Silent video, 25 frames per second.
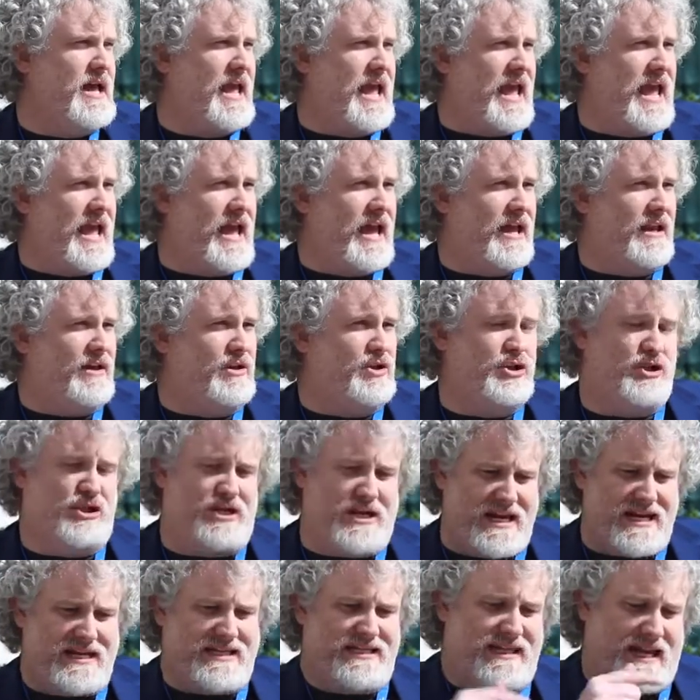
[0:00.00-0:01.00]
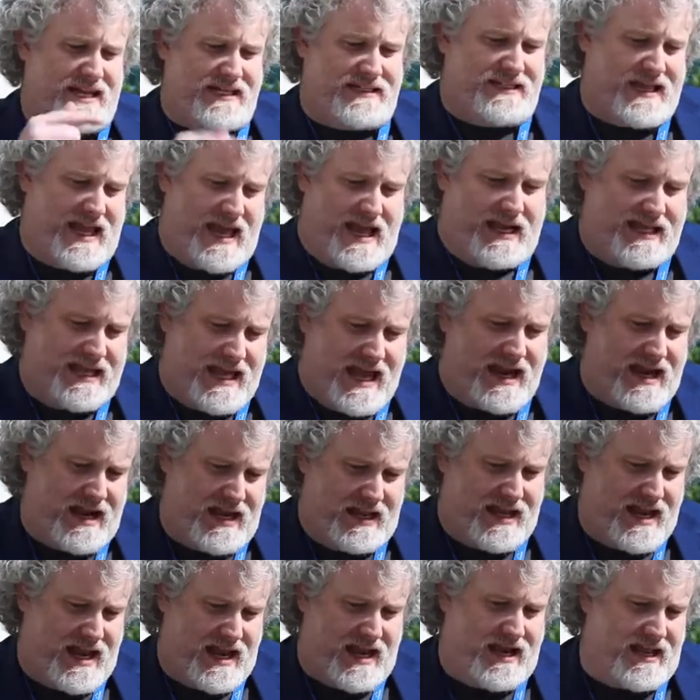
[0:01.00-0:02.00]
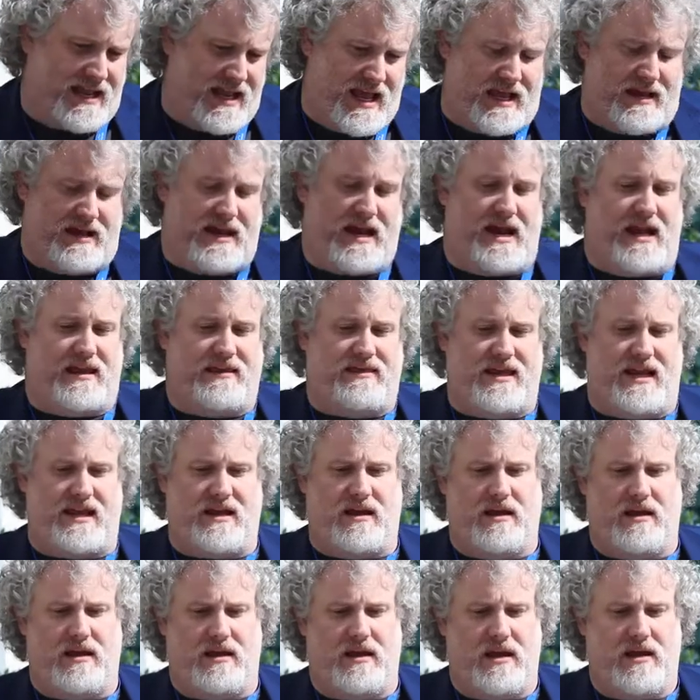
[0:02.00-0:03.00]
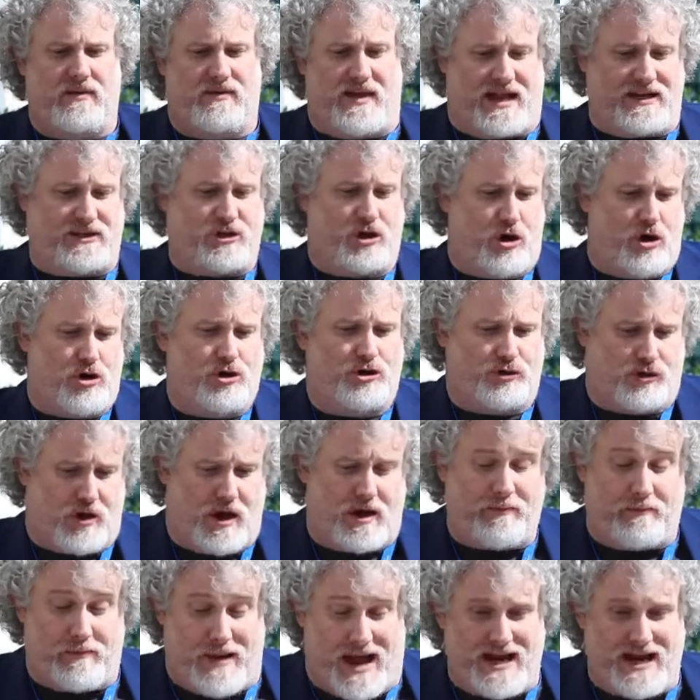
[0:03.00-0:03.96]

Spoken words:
And she says that again and again and again. And I think that's her drum.